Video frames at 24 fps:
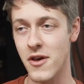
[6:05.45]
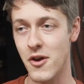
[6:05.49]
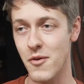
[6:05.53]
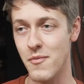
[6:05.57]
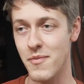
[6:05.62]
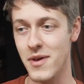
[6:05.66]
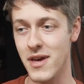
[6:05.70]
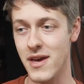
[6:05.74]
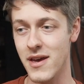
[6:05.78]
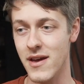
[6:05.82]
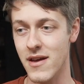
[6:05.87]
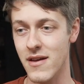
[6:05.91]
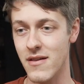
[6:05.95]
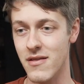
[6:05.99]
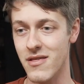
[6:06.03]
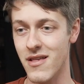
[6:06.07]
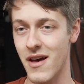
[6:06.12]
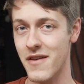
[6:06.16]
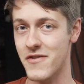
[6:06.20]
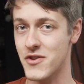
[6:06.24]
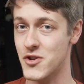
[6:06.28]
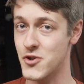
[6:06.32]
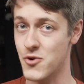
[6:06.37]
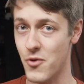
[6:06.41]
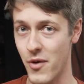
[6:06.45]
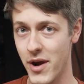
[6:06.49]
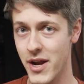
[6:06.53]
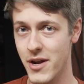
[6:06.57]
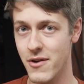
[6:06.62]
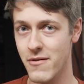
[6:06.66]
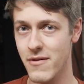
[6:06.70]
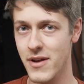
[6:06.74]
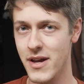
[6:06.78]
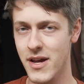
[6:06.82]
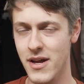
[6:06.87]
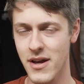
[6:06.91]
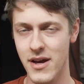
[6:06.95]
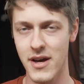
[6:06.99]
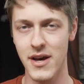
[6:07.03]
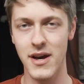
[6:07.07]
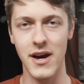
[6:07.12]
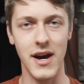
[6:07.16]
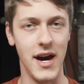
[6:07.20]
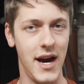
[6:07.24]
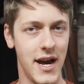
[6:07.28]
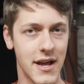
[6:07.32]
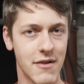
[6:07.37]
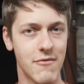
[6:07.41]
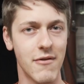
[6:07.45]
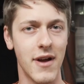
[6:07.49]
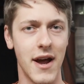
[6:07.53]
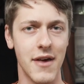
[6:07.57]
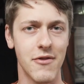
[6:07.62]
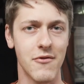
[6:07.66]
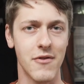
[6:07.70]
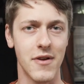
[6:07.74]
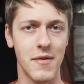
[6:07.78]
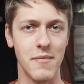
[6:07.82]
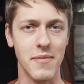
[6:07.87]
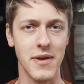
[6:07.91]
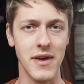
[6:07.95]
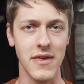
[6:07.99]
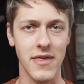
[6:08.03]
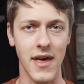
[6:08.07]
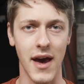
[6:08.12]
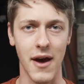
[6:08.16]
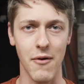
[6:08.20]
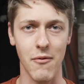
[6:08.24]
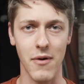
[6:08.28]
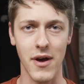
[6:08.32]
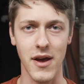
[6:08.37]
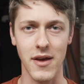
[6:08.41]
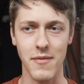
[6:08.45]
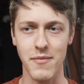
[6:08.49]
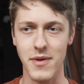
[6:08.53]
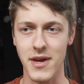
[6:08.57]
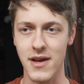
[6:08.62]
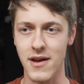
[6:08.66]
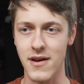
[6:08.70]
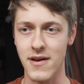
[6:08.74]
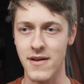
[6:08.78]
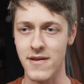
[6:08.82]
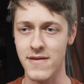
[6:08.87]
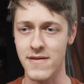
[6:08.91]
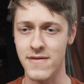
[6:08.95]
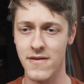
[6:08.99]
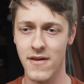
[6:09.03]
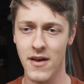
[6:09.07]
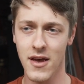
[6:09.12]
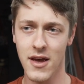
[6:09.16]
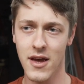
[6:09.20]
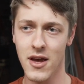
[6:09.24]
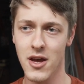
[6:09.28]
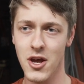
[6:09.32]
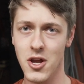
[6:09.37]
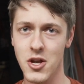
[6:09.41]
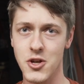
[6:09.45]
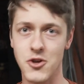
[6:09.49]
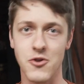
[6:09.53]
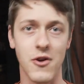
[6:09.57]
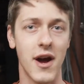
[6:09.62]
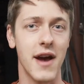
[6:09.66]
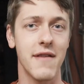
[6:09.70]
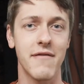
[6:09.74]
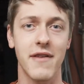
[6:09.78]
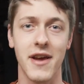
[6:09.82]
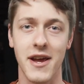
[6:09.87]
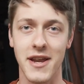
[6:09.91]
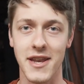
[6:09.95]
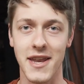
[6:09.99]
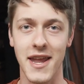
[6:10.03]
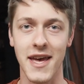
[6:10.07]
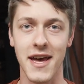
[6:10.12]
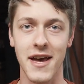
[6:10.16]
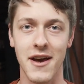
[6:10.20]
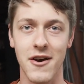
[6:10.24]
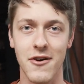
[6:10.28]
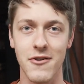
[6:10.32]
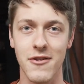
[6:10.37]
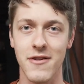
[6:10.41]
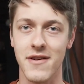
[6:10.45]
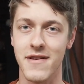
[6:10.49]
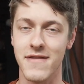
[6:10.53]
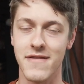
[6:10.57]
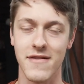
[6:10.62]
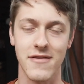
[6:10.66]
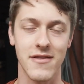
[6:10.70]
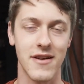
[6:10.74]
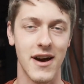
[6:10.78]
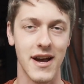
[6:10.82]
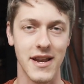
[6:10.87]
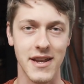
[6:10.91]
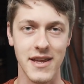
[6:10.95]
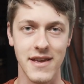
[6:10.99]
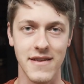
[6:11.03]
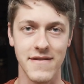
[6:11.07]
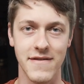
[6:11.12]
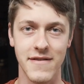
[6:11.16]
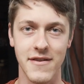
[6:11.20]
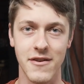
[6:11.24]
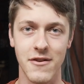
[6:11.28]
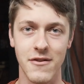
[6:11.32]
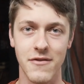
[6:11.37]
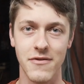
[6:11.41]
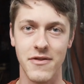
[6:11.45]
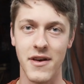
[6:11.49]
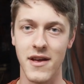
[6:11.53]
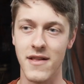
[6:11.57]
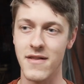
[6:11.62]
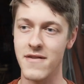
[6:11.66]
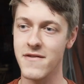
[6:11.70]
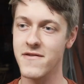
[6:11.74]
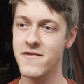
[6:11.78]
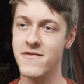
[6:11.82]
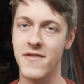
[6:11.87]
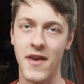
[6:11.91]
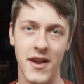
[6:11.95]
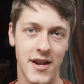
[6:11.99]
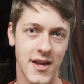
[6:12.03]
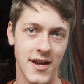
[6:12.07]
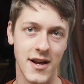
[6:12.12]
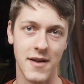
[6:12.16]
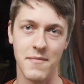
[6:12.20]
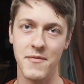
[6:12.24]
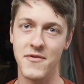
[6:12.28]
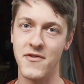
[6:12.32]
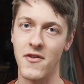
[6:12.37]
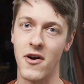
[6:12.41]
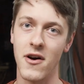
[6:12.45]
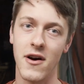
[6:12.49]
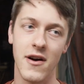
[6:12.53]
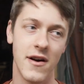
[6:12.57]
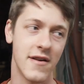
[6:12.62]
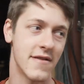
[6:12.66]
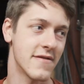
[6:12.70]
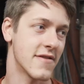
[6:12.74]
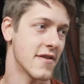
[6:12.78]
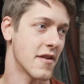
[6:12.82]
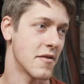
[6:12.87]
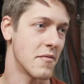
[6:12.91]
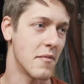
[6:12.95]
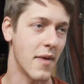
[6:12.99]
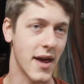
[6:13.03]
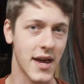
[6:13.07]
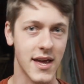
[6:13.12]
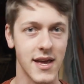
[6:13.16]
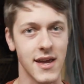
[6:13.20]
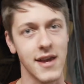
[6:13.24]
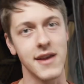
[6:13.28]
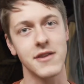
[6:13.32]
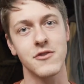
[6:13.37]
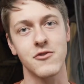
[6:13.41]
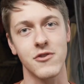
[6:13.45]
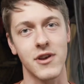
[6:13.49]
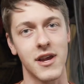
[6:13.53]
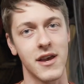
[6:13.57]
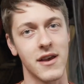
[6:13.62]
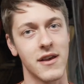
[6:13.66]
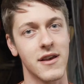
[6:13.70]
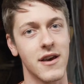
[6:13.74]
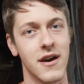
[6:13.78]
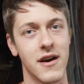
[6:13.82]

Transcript: there being less joinery, I'd rather it be that way because driving a nail is a lot easier than setting up saws and making intricate